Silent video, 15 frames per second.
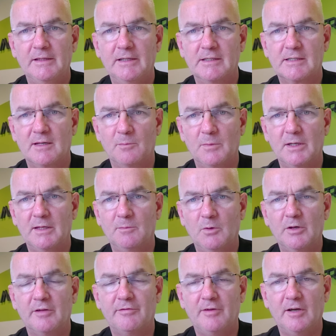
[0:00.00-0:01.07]
This can be
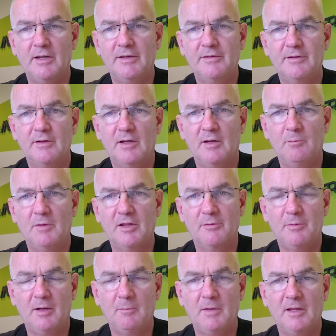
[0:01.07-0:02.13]
modified
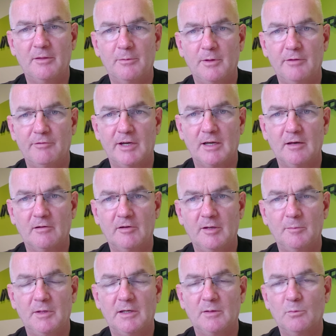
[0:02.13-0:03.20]
month by month with a rental
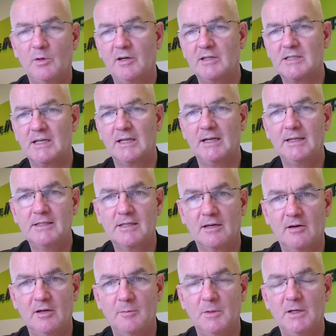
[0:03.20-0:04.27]
agreement, whereas in a lease
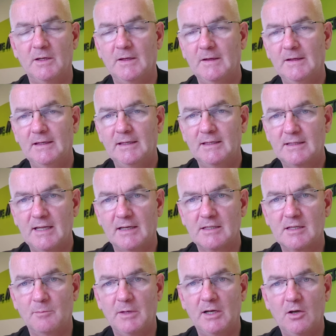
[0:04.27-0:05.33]
agreement, it tends
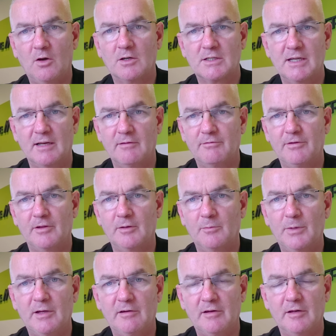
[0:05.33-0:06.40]
to be locked in for the
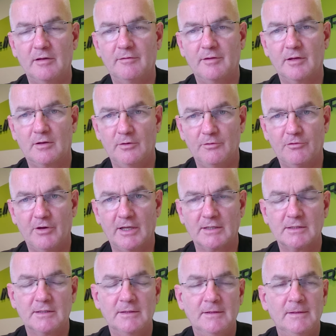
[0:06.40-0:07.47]
period of the contract.